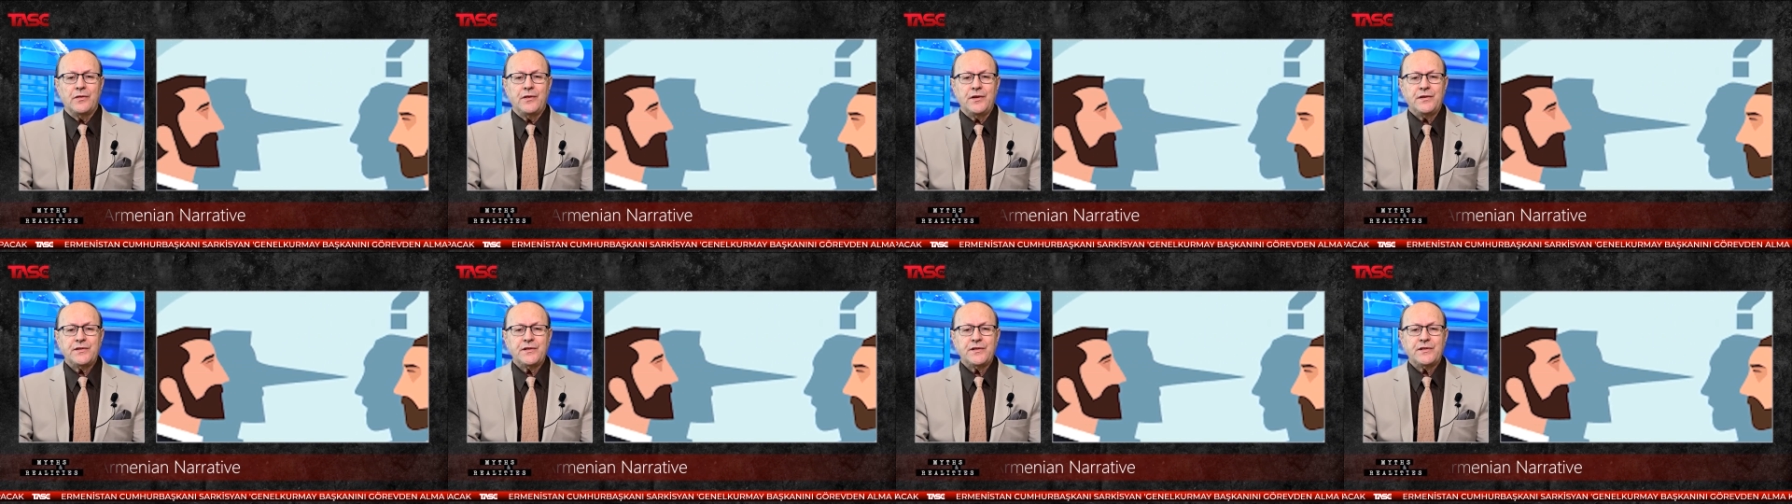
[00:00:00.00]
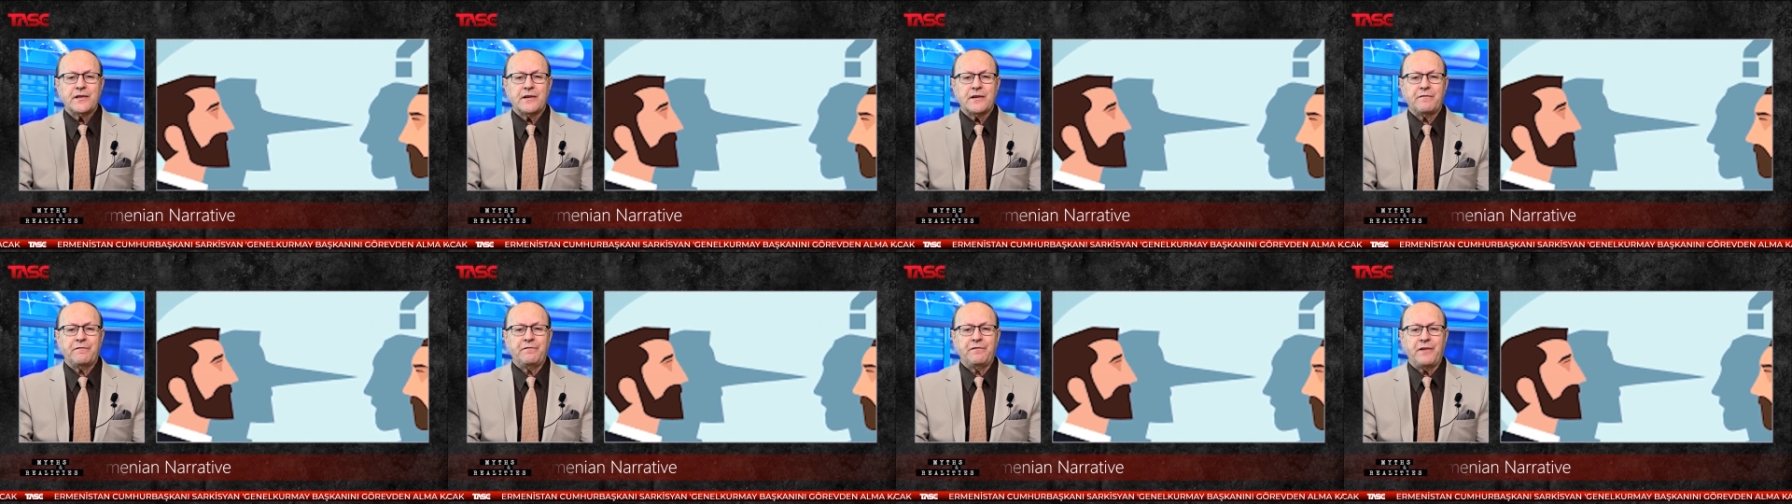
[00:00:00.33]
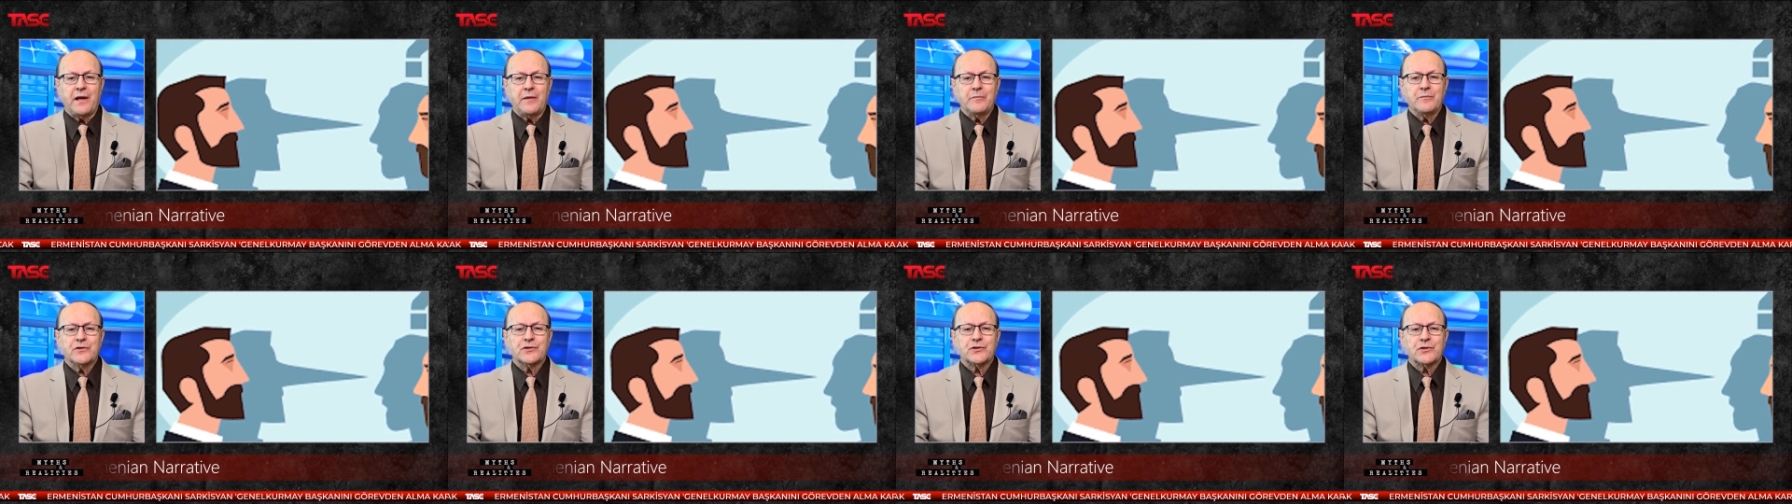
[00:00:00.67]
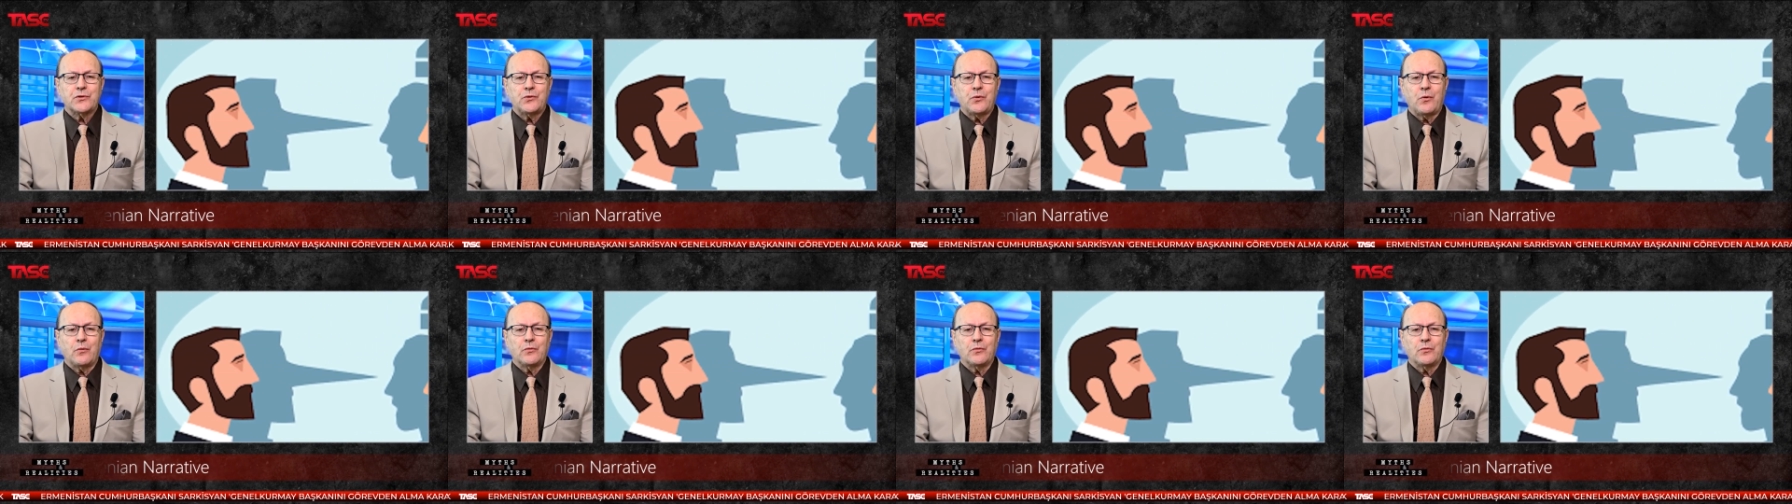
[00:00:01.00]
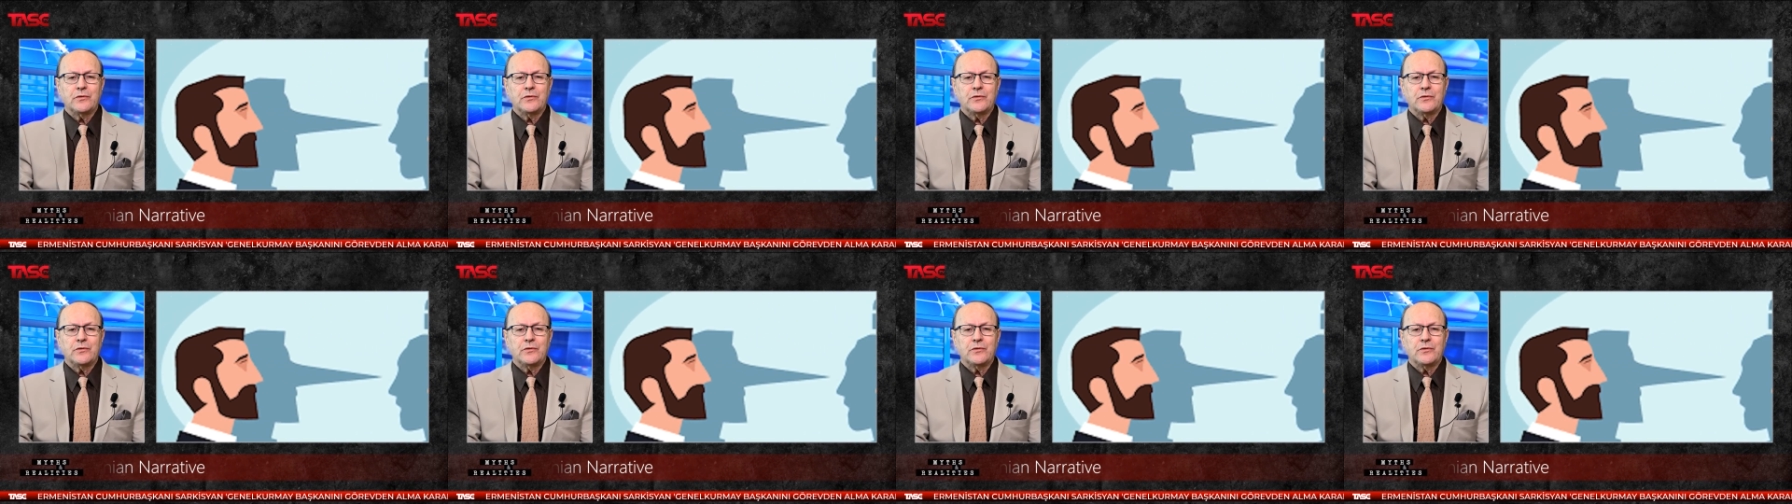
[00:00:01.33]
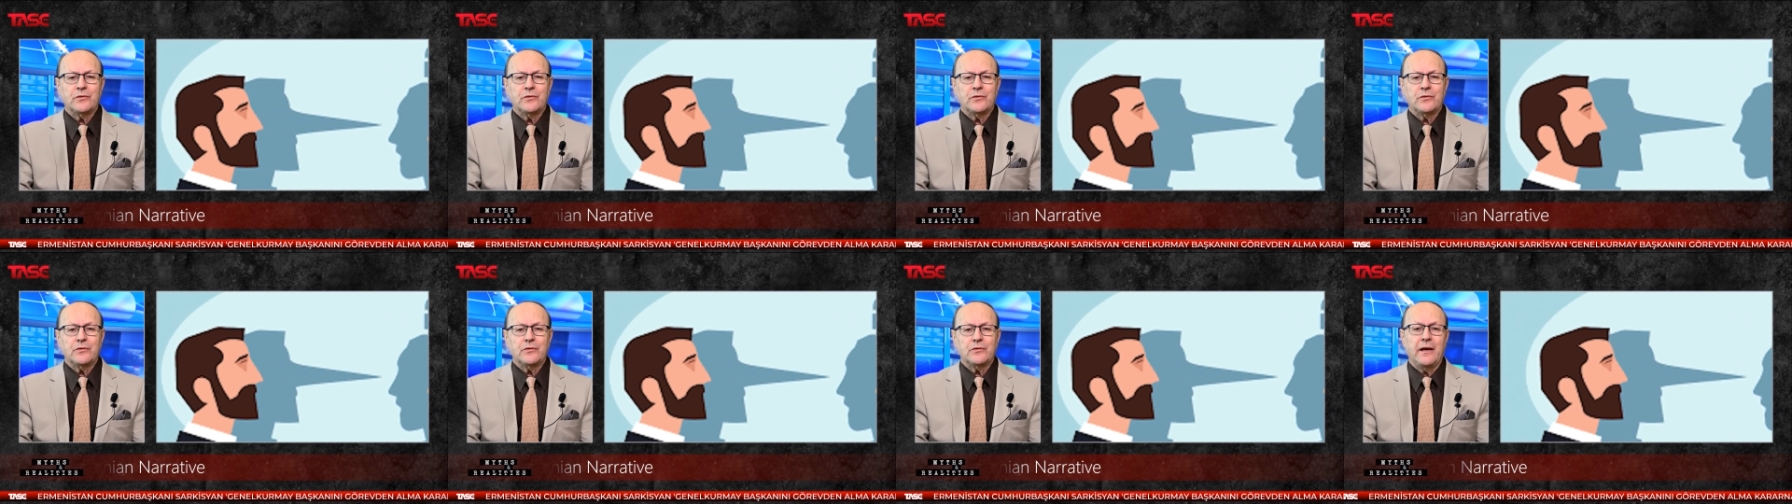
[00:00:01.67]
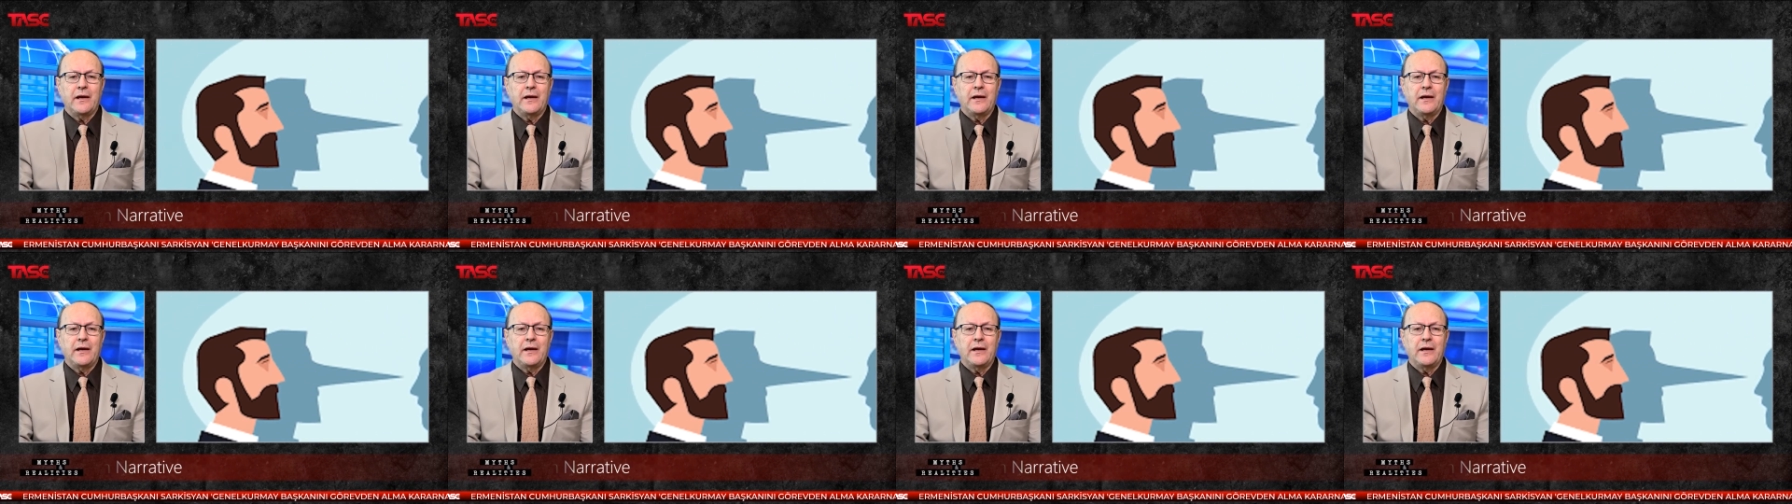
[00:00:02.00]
This is a famous quote by